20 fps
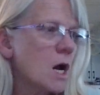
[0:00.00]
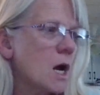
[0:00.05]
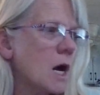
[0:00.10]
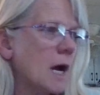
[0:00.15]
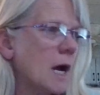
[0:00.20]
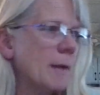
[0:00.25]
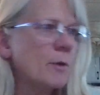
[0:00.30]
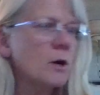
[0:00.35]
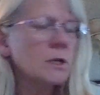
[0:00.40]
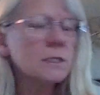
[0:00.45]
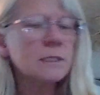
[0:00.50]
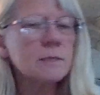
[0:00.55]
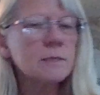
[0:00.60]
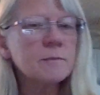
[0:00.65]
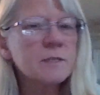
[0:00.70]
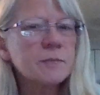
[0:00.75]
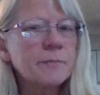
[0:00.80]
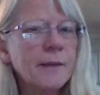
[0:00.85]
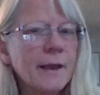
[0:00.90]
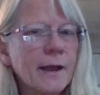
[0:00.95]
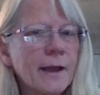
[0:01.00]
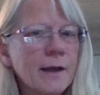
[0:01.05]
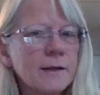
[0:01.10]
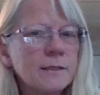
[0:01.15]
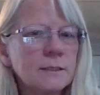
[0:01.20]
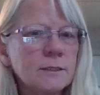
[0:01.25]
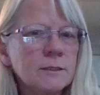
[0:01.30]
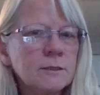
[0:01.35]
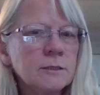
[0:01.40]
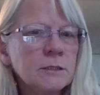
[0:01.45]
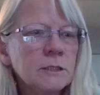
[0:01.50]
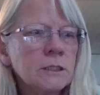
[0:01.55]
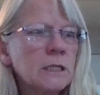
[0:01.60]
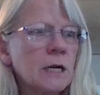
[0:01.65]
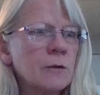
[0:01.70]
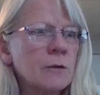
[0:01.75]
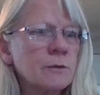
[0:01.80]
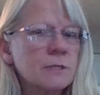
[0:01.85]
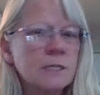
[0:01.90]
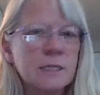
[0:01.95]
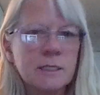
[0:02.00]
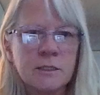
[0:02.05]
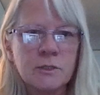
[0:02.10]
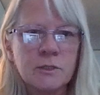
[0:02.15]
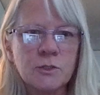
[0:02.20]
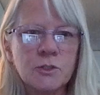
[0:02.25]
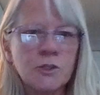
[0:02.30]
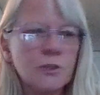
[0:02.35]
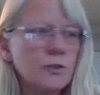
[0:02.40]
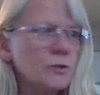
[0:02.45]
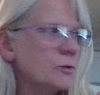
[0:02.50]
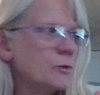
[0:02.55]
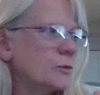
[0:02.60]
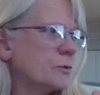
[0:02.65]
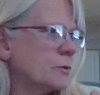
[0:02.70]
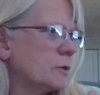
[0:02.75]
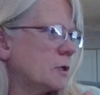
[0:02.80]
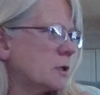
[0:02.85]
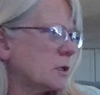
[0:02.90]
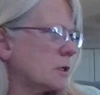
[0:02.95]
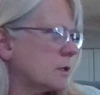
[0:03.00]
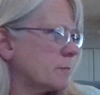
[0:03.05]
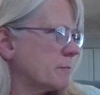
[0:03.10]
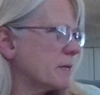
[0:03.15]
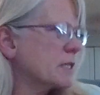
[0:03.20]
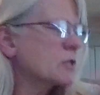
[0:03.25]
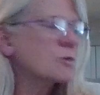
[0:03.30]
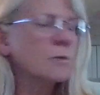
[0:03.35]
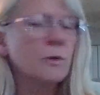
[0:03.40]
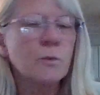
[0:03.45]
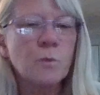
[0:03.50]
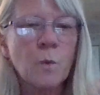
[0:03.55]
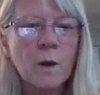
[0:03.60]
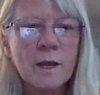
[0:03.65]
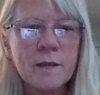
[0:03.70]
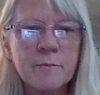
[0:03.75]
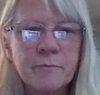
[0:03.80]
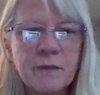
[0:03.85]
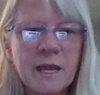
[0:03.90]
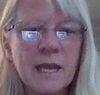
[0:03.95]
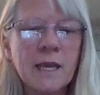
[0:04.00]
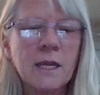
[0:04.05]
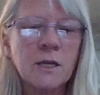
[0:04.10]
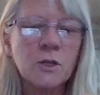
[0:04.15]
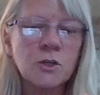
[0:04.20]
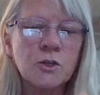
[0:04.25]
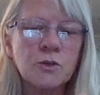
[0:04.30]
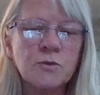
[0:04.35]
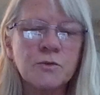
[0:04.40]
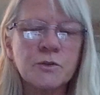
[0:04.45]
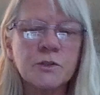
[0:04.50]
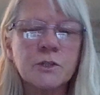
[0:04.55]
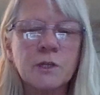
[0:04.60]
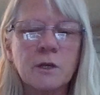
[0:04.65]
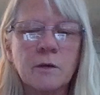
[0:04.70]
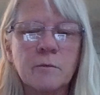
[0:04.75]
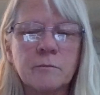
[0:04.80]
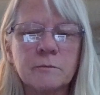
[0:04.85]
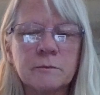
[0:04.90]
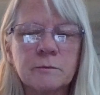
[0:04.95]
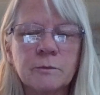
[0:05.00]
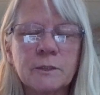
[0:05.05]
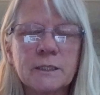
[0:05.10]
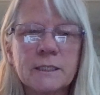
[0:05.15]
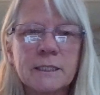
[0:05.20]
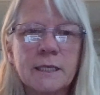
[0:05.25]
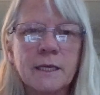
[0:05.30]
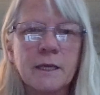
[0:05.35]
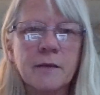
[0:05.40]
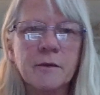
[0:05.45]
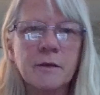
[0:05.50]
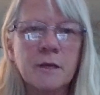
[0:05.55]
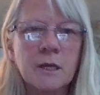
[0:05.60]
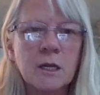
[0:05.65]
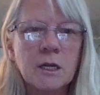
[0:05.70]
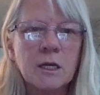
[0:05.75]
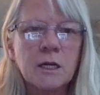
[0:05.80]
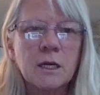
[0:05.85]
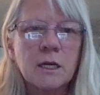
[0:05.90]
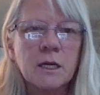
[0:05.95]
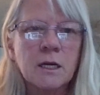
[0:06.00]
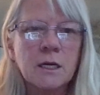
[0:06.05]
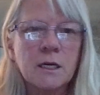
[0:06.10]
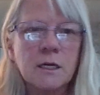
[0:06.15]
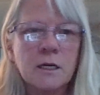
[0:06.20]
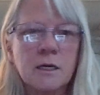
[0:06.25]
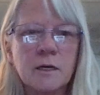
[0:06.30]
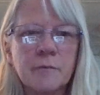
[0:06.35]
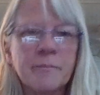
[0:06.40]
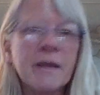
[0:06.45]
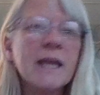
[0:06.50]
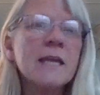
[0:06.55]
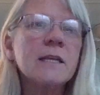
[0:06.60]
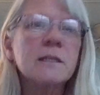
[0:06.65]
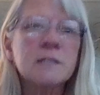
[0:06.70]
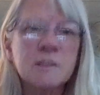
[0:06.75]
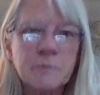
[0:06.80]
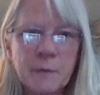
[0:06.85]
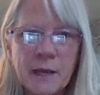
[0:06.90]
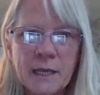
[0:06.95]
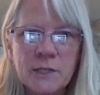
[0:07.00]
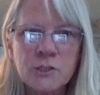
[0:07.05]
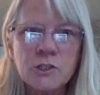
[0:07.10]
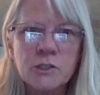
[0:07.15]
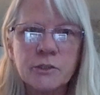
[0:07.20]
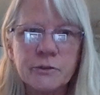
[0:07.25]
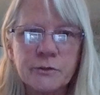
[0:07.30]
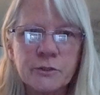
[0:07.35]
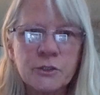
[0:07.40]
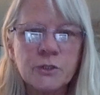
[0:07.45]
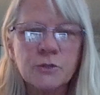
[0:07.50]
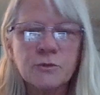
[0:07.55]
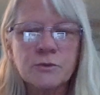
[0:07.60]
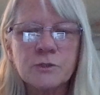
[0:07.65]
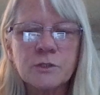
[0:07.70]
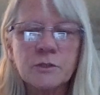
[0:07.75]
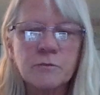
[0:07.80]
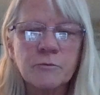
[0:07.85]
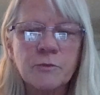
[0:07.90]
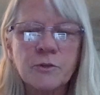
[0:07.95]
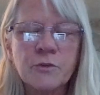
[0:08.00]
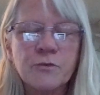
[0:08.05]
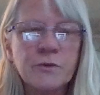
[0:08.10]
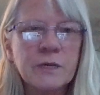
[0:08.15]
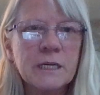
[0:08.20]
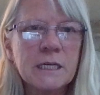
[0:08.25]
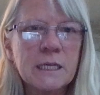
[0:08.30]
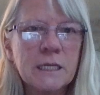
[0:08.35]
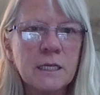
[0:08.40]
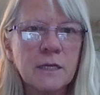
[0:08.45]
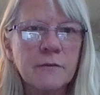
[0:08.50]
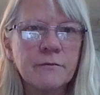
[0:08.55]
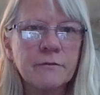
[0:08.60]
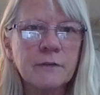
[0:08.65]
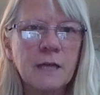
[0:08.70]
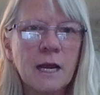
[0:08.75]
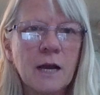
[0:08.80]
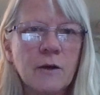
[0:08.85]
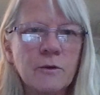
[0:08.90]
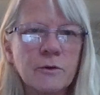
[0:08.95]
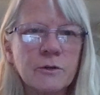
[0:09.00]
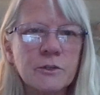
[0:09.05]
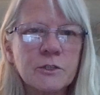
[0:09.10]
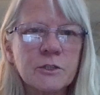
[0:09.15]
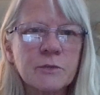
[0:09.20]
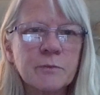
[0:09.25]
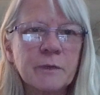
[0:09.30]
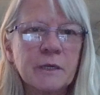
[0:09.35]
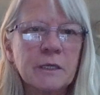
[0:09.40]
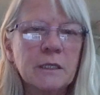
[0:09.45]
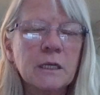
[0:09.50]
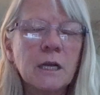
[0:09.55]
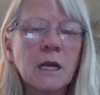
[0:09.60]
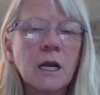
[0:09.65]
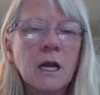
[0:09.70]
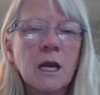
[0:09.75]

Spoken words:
I bought some spackle. I was going to do mix with white paint and do some with a paint spatula and do some 3D flowers, but